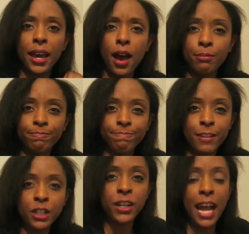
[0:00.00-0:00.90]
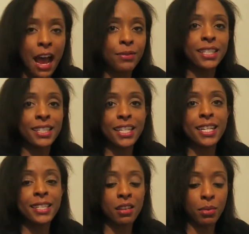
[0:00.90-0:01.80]
um, you're gonna have to see
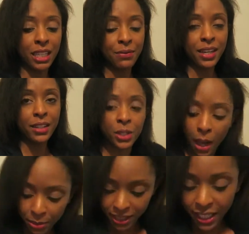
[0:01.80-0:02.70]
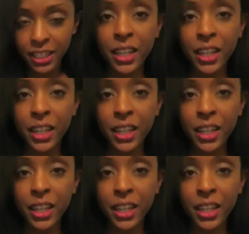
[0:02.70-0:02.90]
this to believe it. So I'm sitting